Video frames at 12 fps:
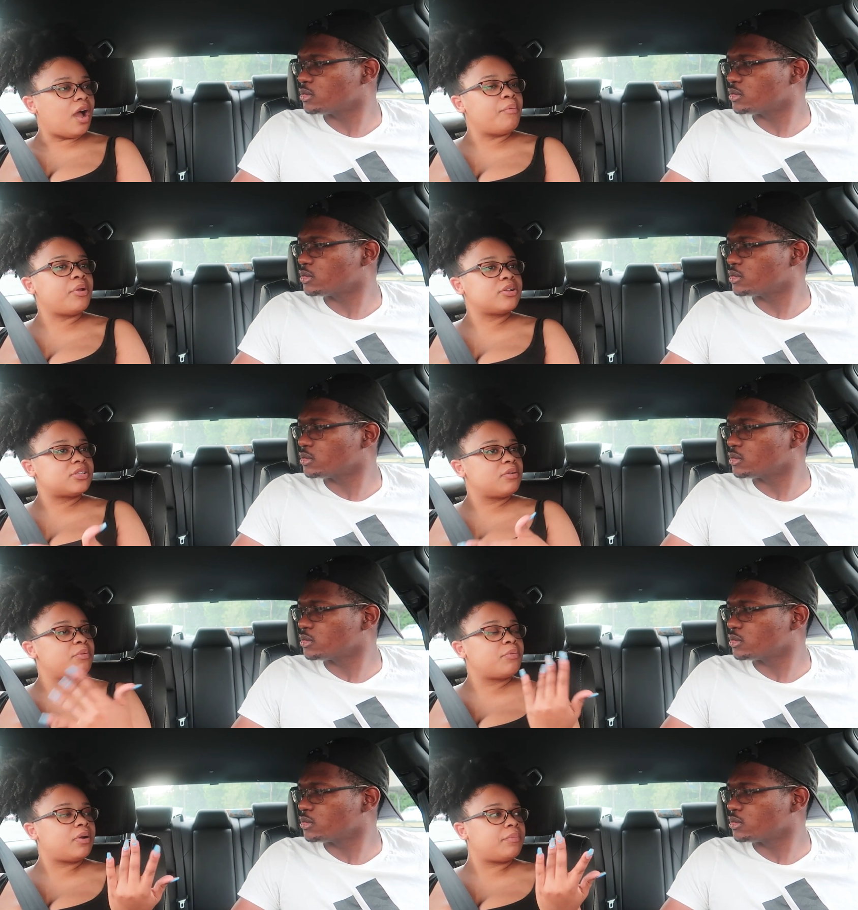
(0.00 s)
Speaker 1: I went out to
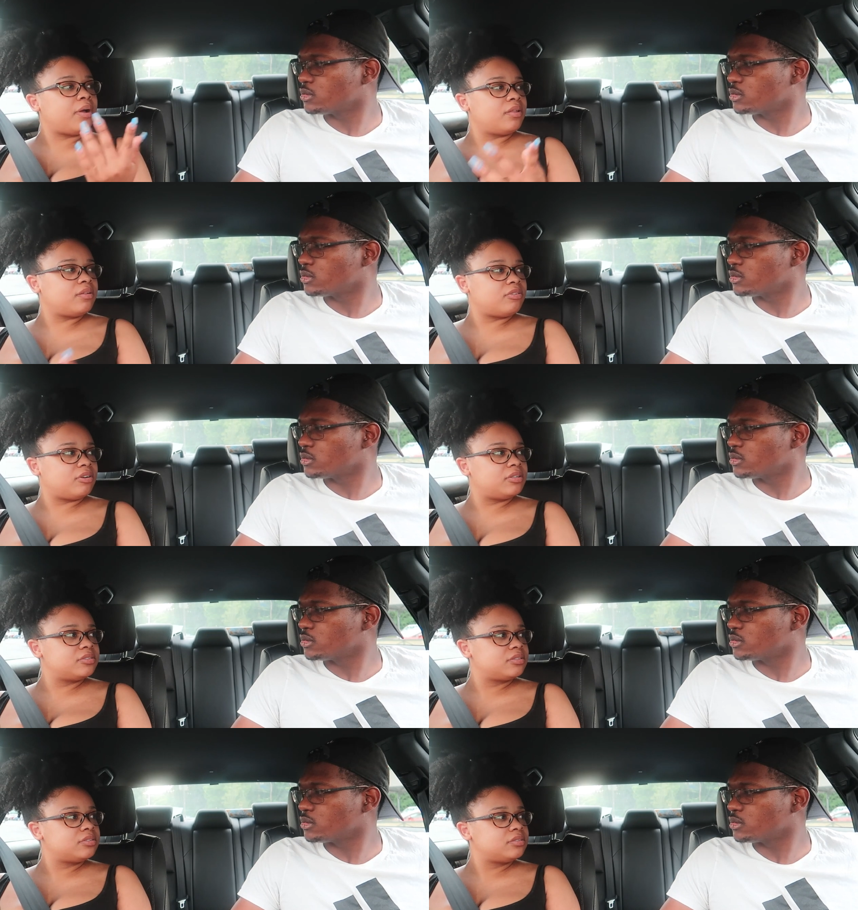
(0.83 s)
eat with one of my other
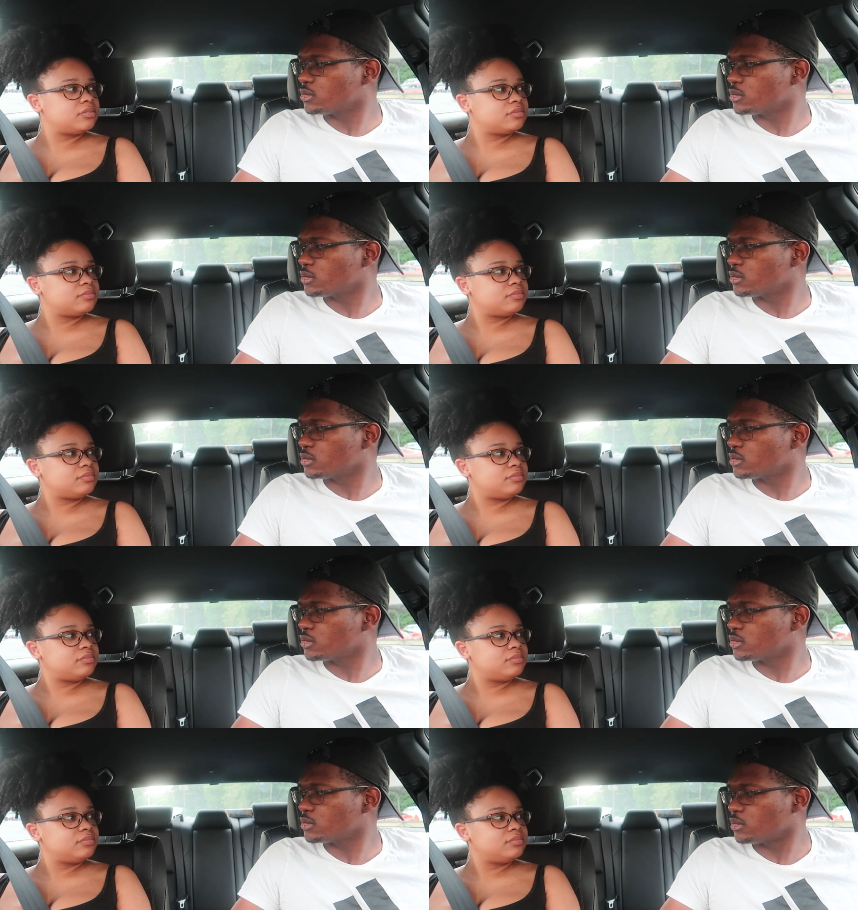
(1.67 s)
friends.
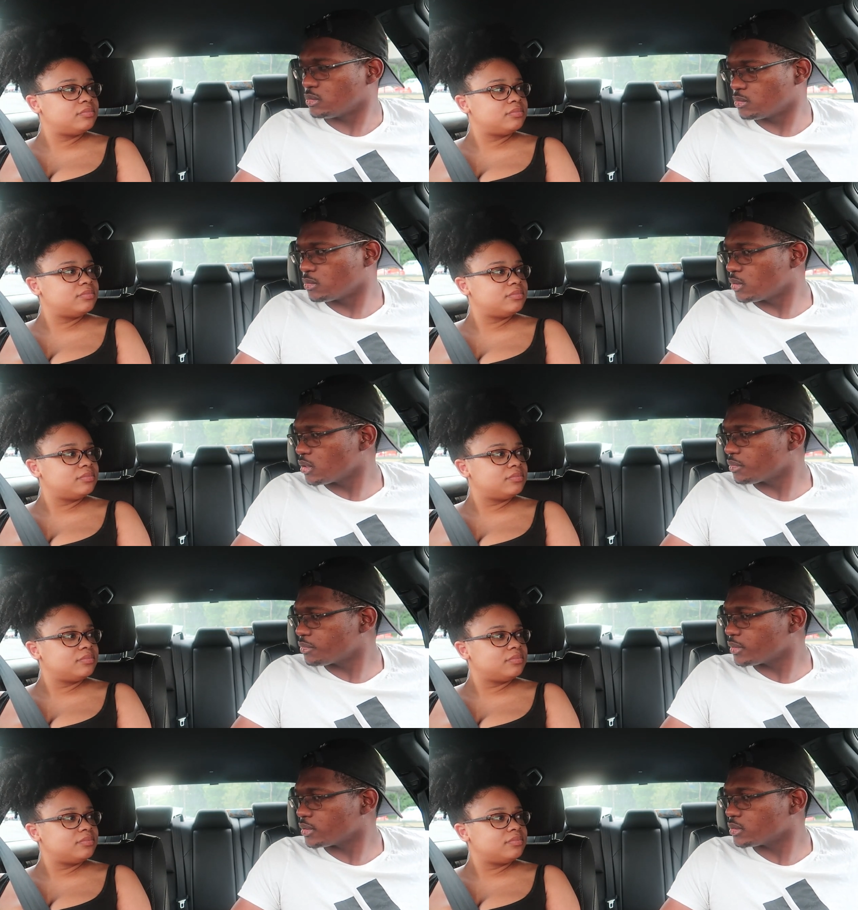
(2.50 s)
Speaker 2: What
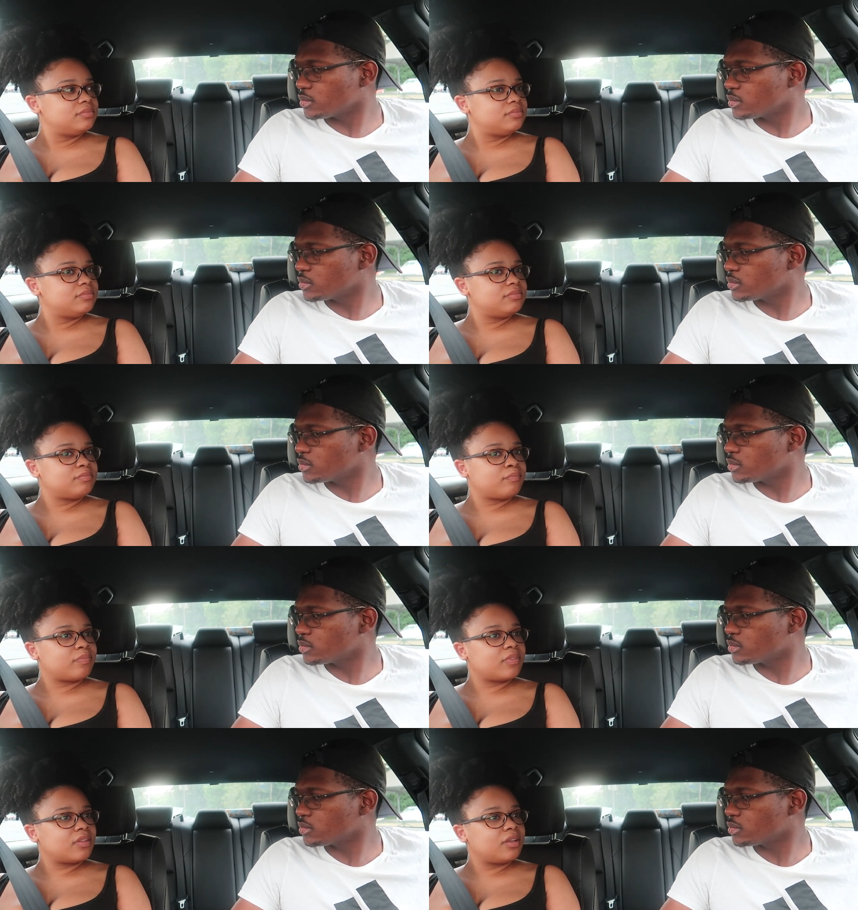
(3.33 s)
other friend?
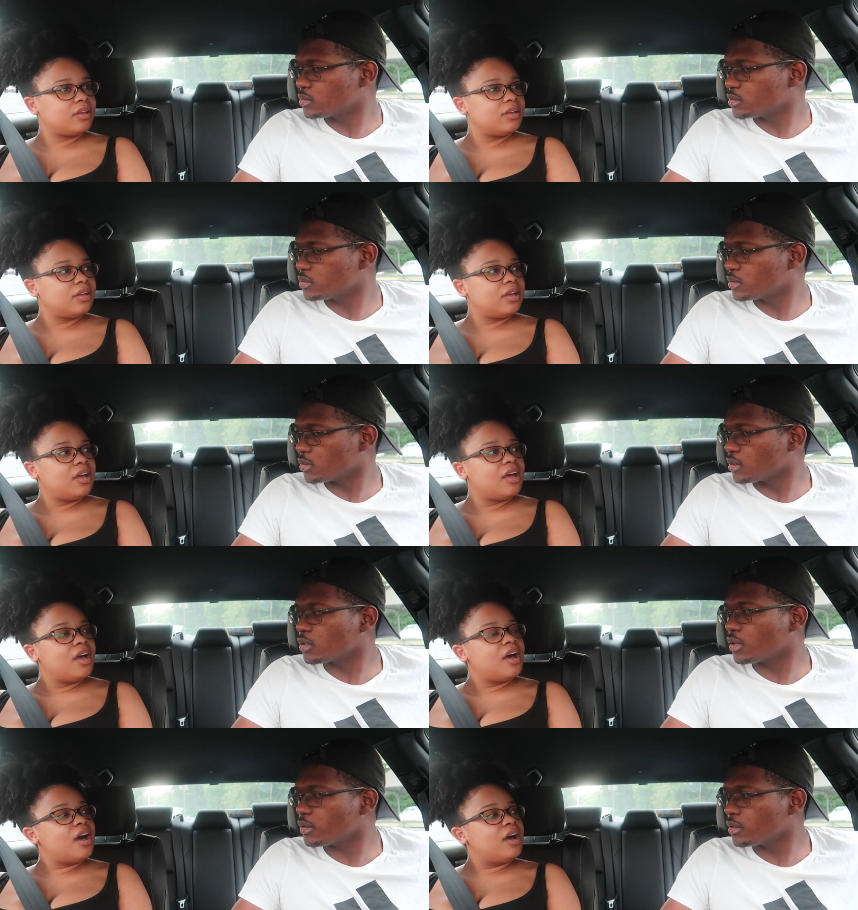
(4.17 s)

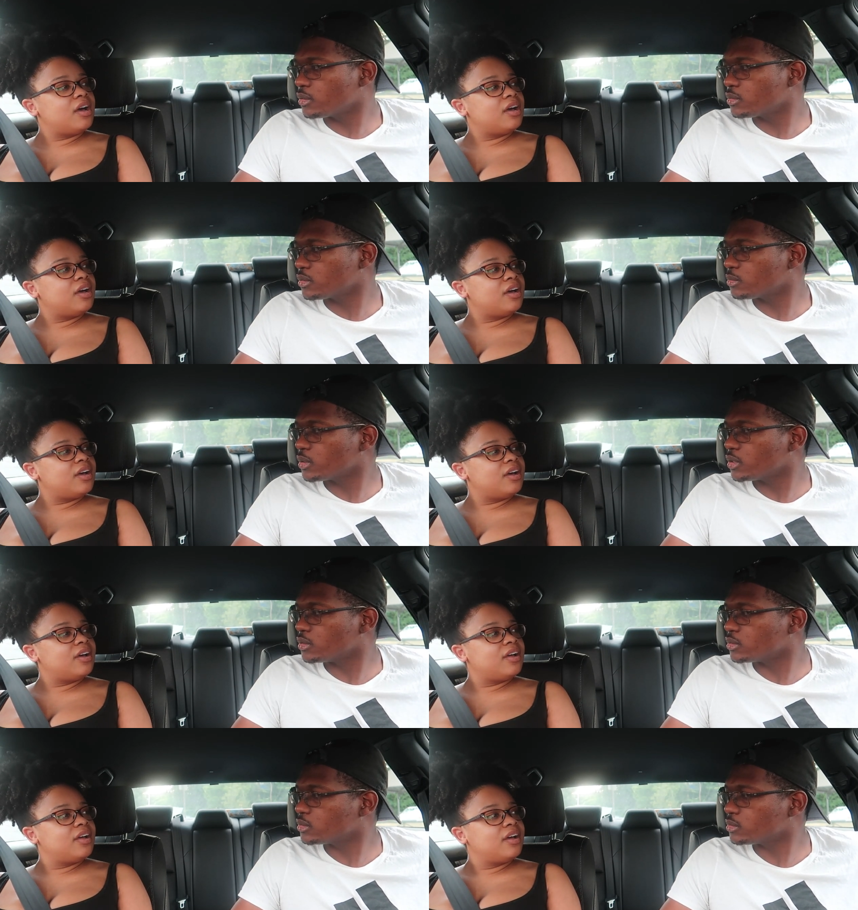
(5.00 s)
A girl or
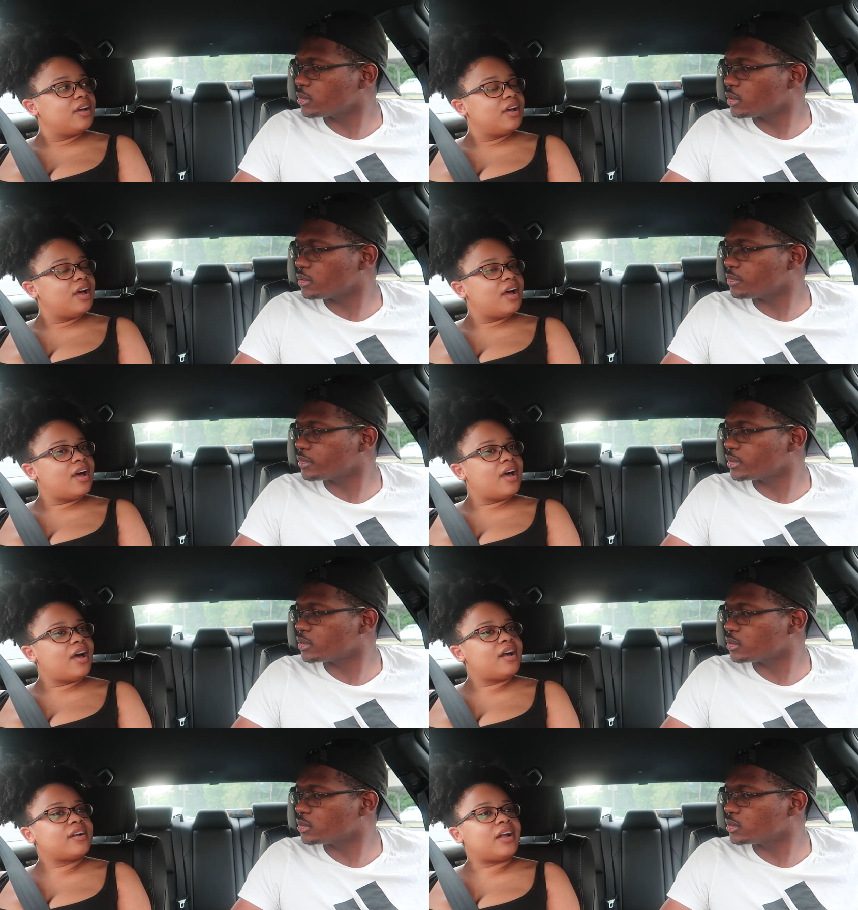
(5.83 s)
what? What other
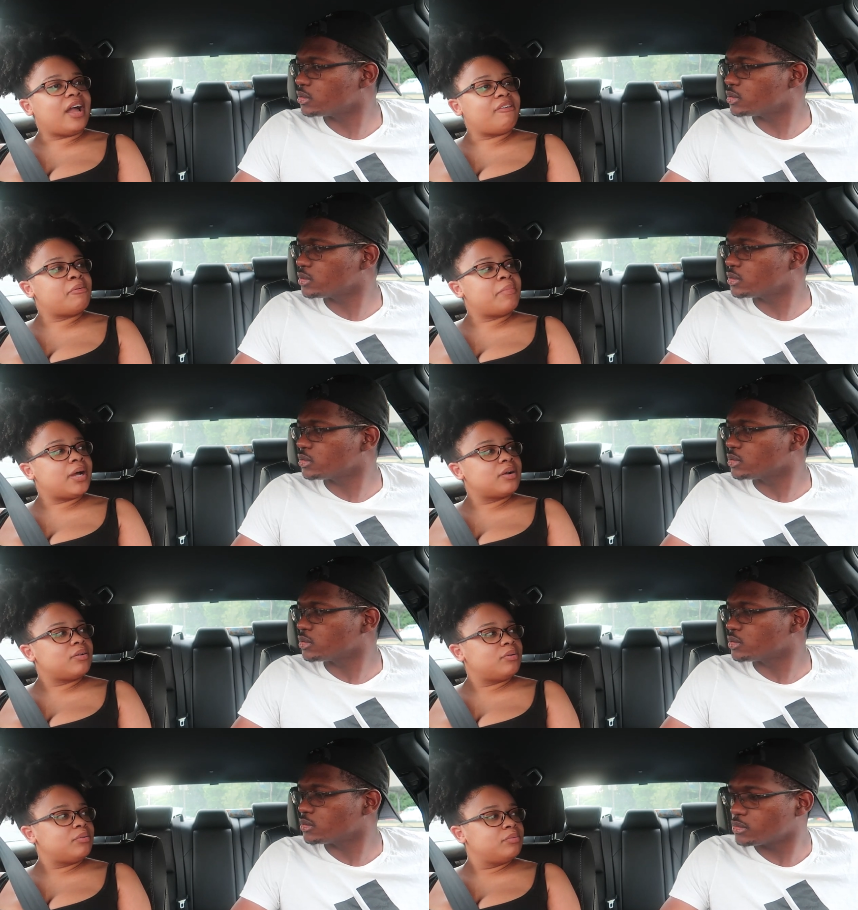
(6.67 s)
friend?
Speaker 1: A guy from
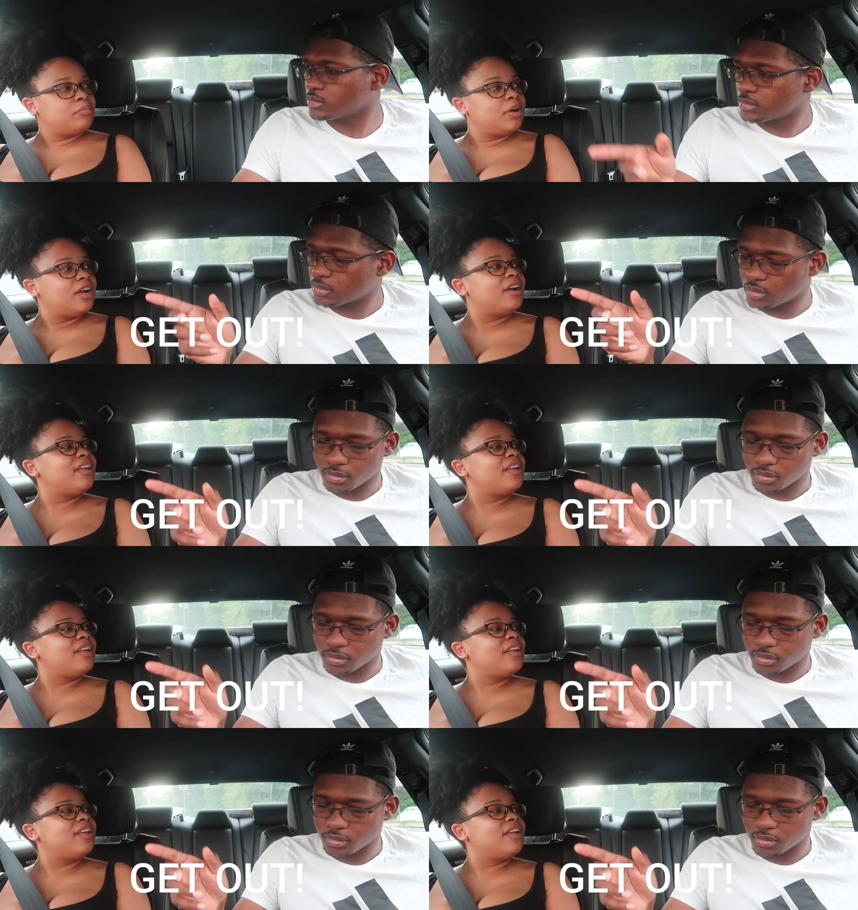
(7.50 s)
back home.